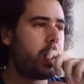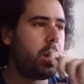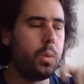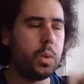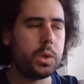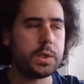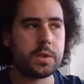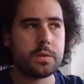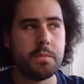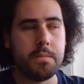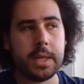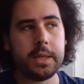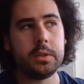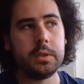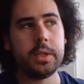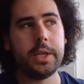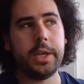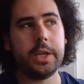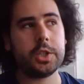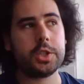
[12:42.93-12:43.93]
was
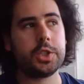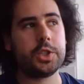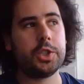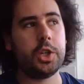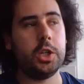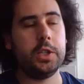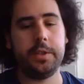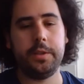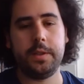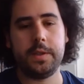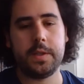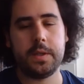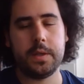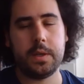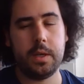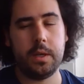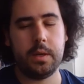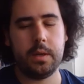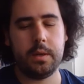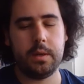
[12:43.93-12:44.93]
Metal Gear Solid
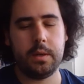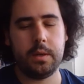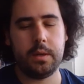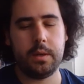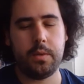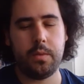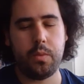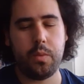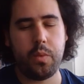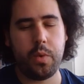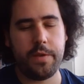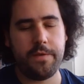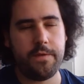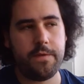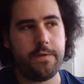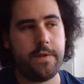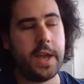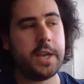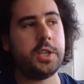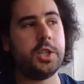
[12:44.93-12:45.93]

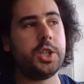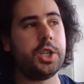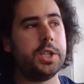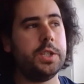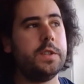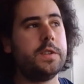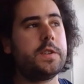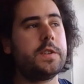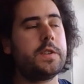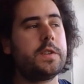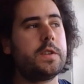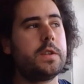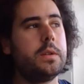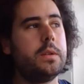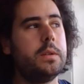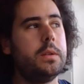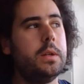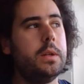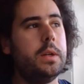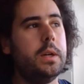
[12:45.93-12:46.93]
Revengeance,
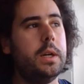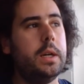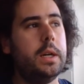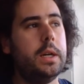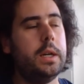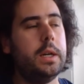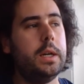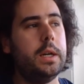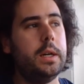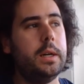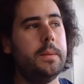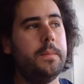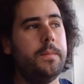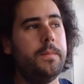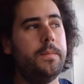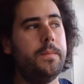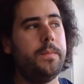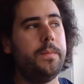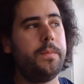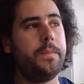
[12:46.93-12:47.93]

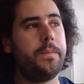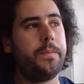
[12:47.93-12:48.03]
Rising